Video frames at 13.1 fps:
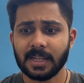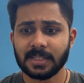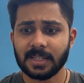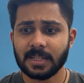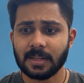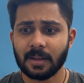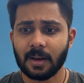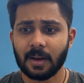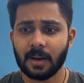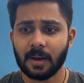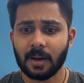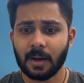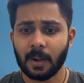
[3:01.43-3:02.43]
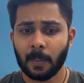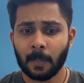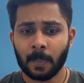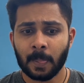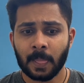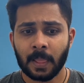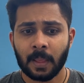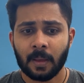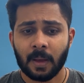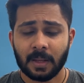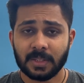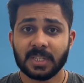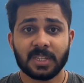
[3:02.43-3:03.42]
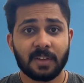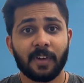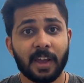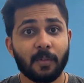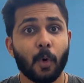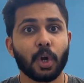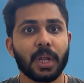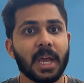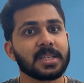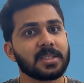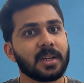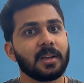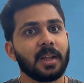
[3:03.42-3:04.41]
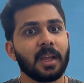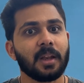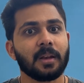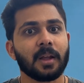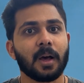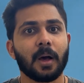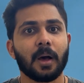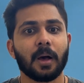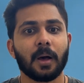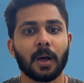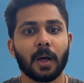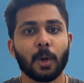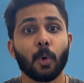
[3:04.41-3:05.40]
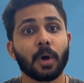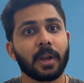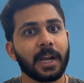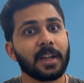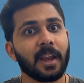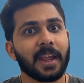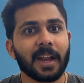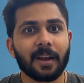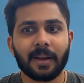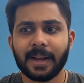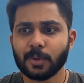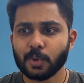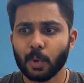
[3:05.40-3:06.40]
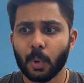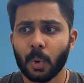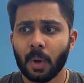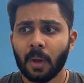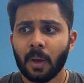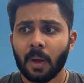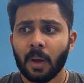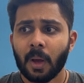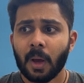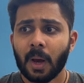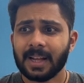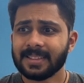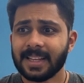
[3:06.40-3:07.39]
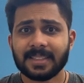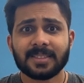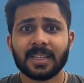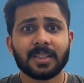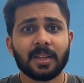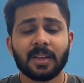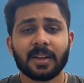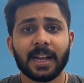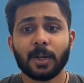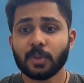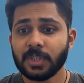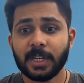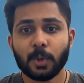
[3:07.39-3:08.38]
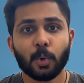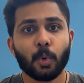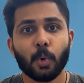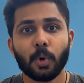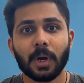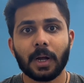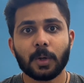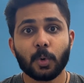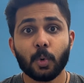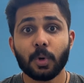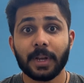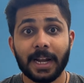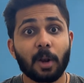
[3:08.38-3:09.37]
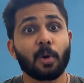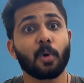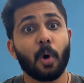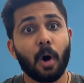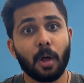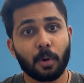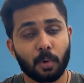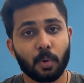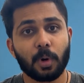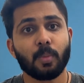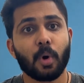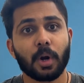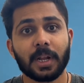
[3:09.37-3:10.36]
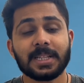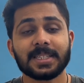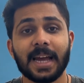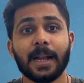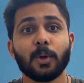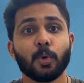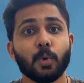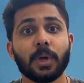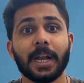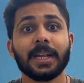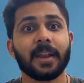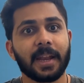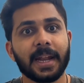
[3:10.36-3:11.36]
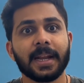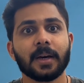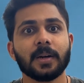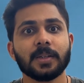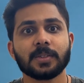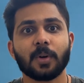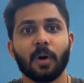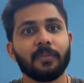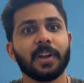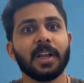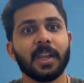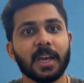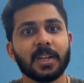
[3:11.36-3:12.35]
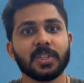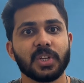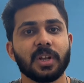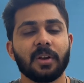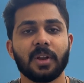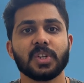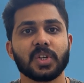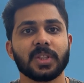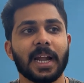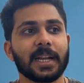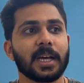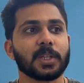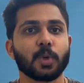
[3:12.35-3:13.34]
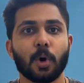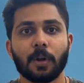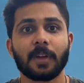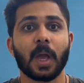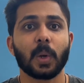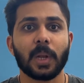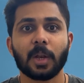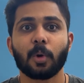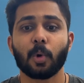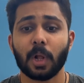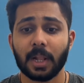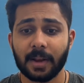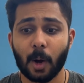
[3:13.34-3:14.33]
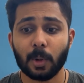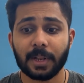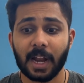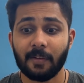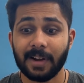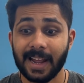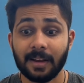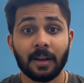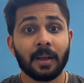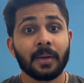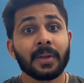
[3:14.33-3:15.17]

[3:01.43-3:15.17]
doesn't justify what he has done in low grade cricket, right? So that's the thing, right? See, two great role models and two great cricketers of Indian generation, that are Saurav Ganguly and Rahul Dravid, and